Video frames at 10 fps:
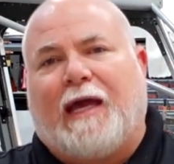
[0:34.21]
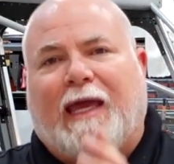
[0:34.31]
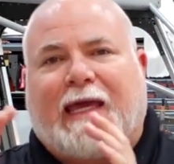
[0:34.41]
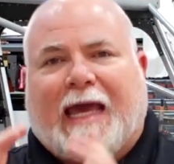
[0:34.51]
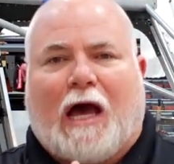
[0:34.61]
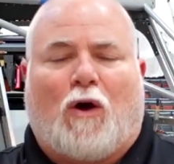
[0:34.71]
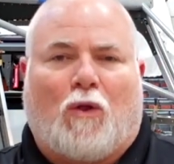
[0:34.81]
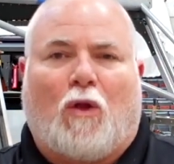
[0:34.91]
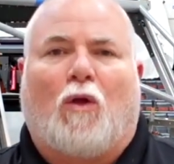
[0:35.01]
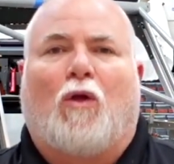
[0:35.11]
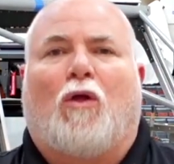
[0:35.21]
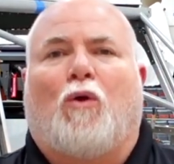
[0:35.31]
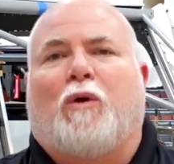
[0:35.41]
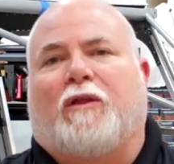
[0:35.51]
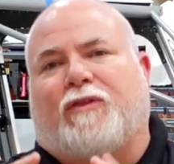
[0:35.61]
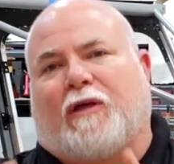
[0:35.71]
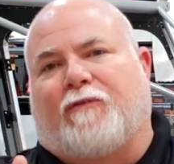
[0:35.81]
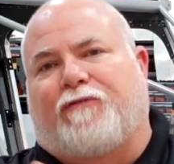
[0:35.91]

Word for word: a cowl hole with uh,